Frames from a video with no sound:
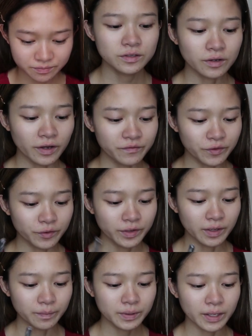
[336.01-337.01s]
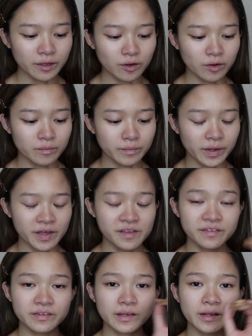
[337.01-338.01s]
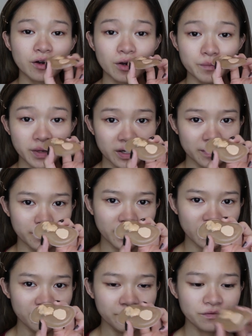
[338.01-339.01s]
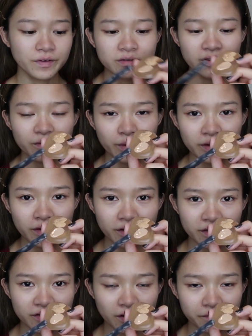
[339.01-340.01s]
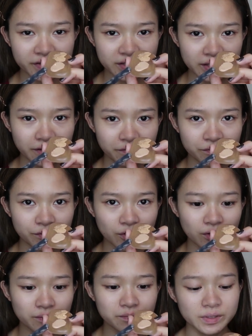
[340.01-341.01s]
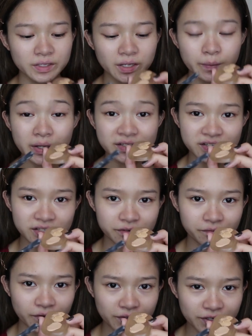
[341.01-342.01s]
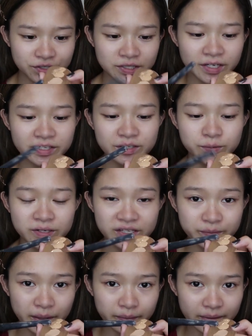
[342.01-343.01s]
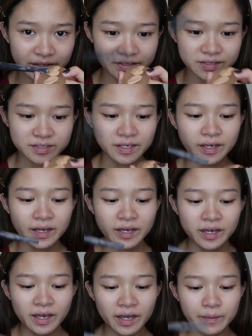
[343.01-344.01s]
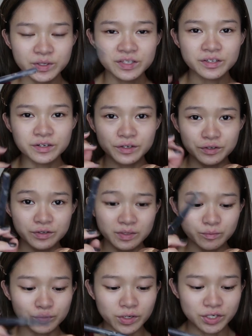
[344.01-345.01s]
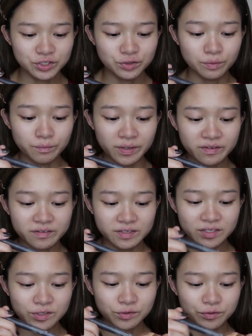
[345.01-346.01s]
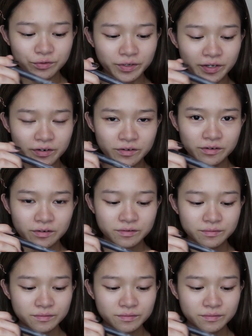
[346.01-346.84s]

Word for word: So I've already applied on my silicone makeup puff. This one here is obviously from the Double Lasting Serum Foundation and this one is Maybelline's. I'm just gonna use a brush to mix these two together.